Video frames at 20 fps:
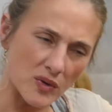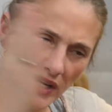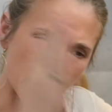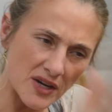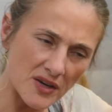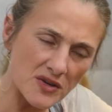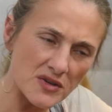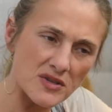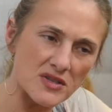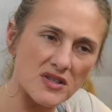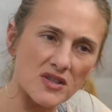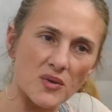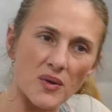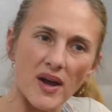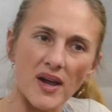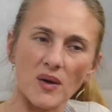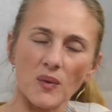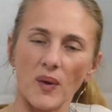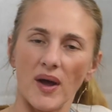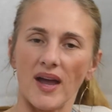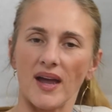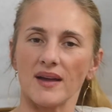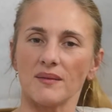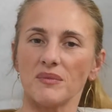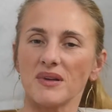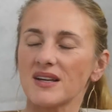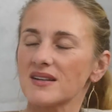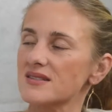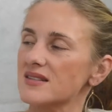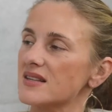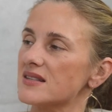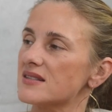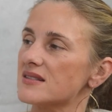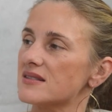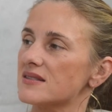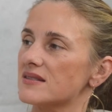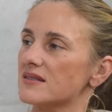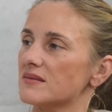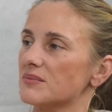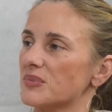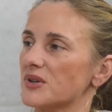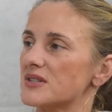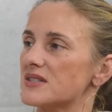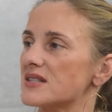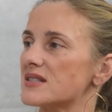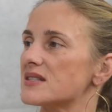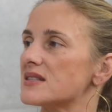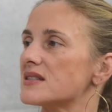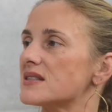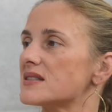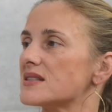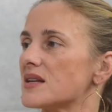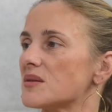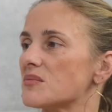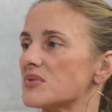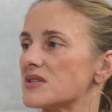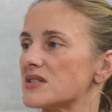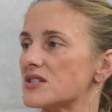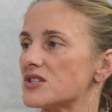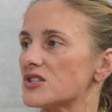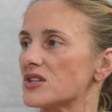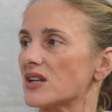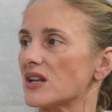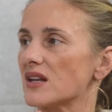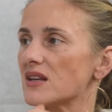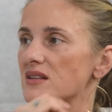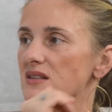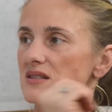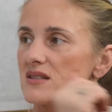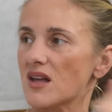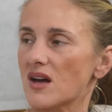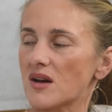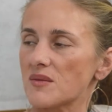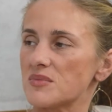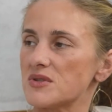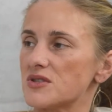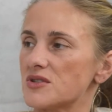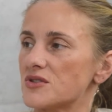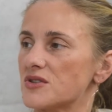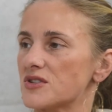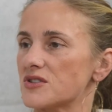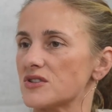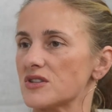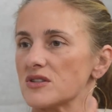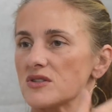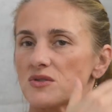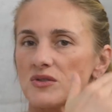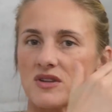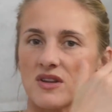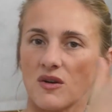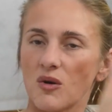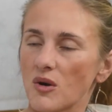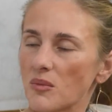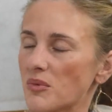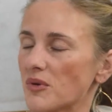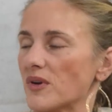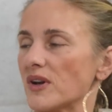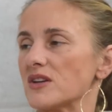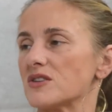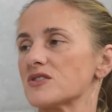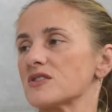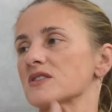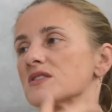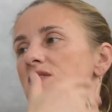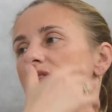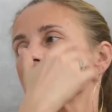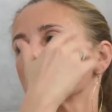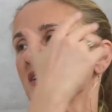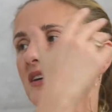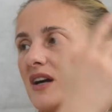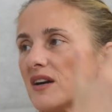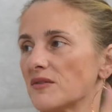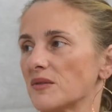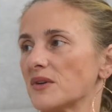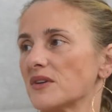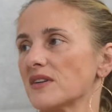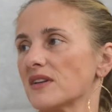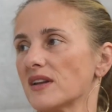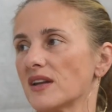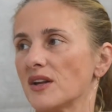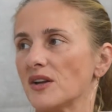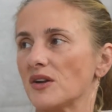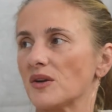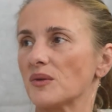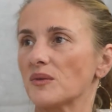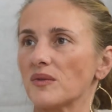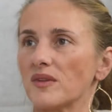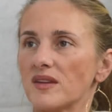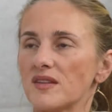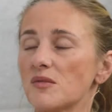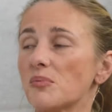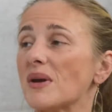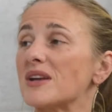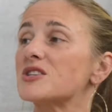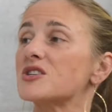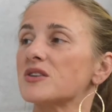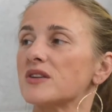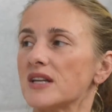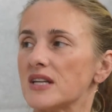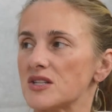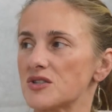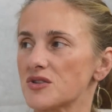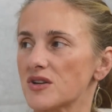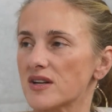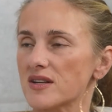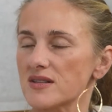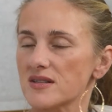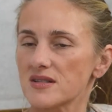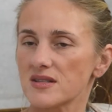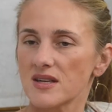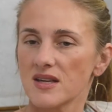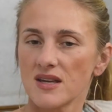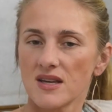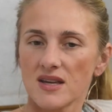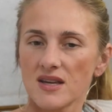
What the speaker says: here's the right way, because that's puts us in the same position as the obstetricians or the corporations or the government, you know, the special interests.